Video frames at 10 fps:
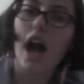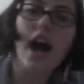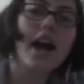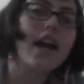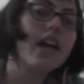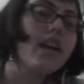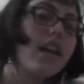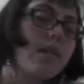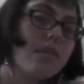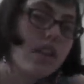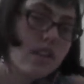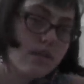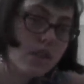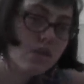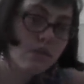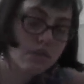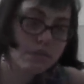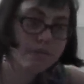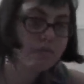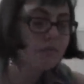I am the
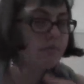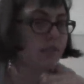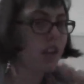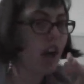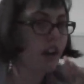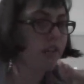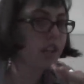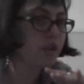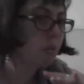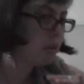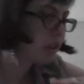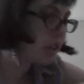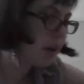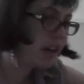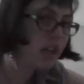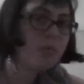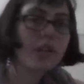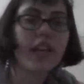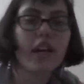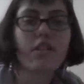individual. I don't need to worry about
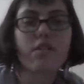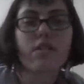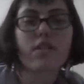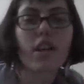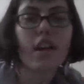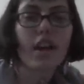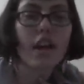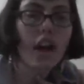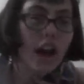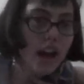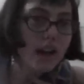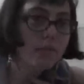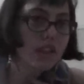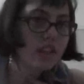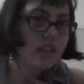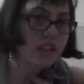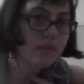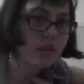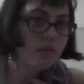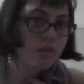anybody else. I'm the
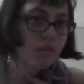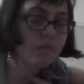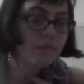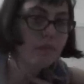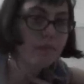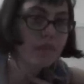individual.